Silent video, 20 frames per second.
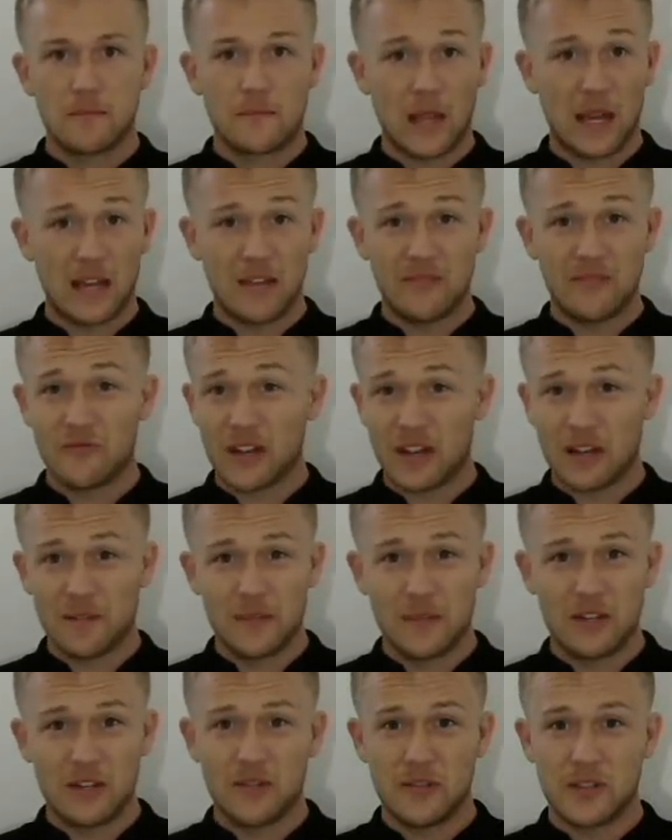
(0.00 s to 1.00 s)
I
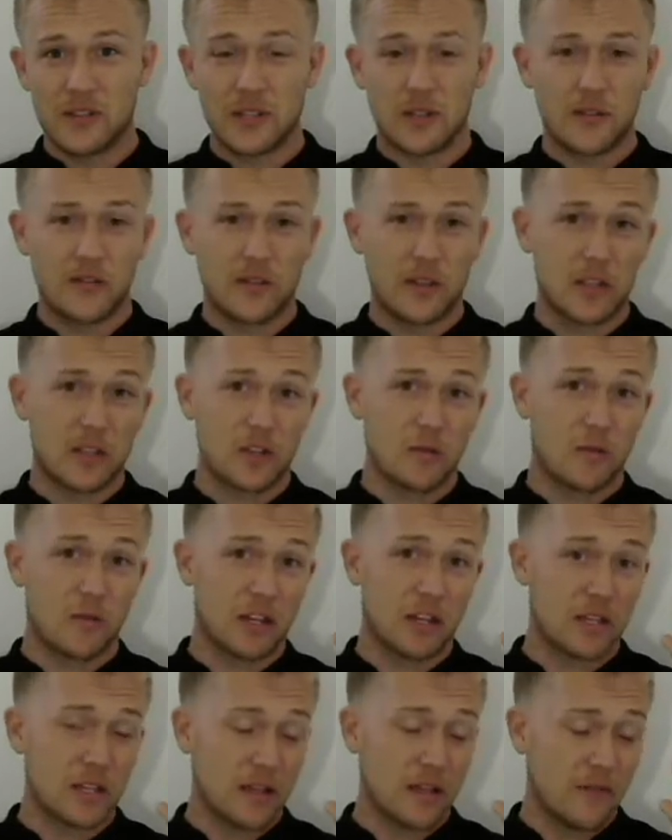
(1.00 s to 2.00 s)
recommend doing these
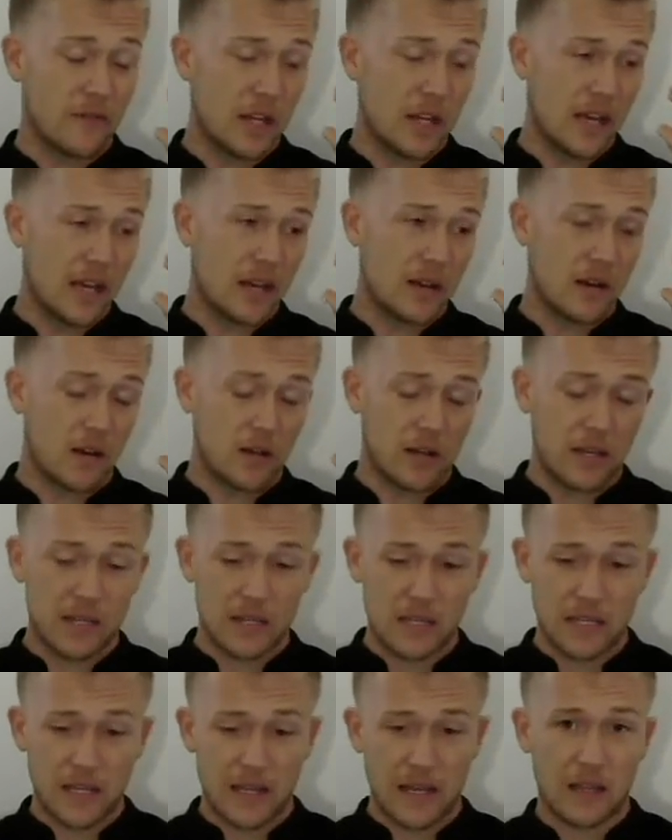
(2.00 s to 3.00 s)
questions every day. I'll
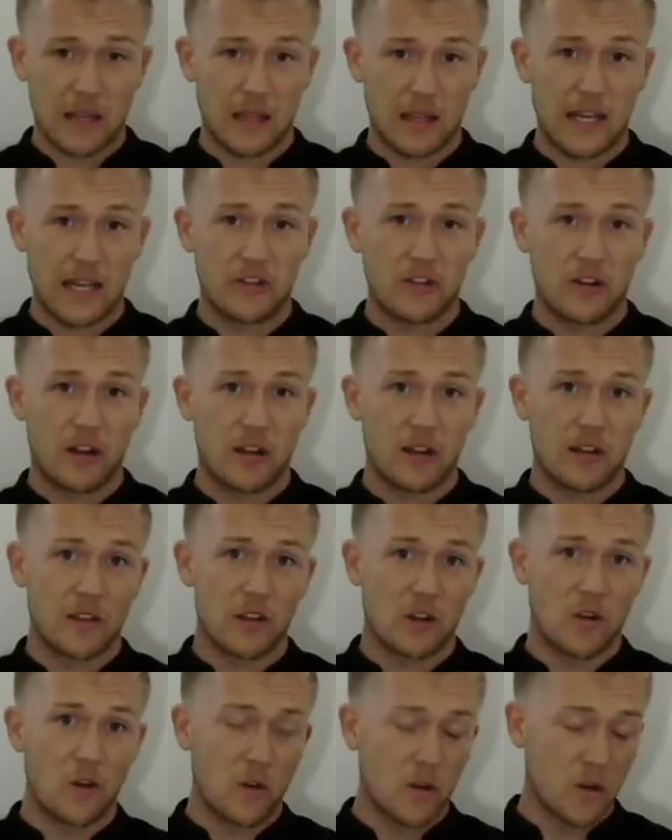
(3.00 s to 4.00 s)
get to that later on in the
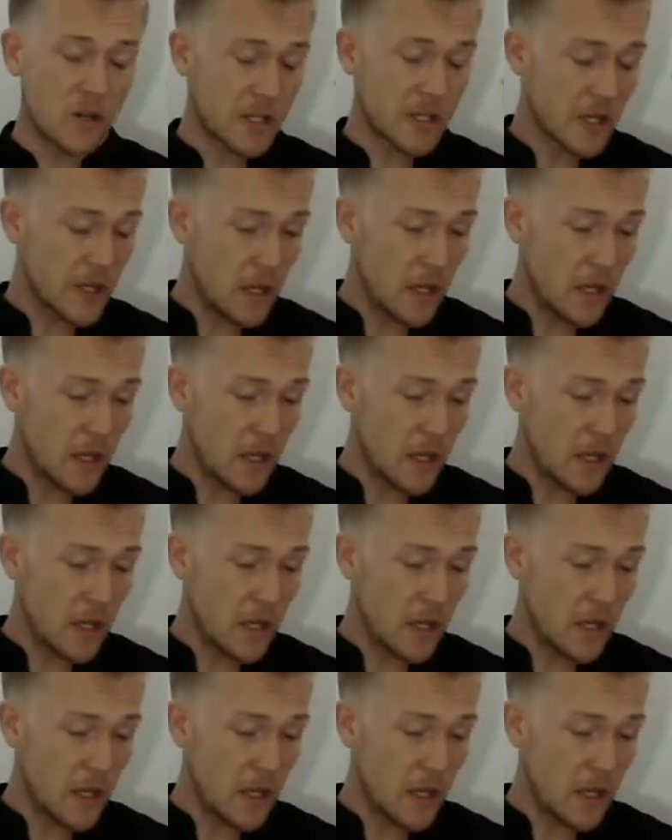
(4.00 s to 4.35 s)
course.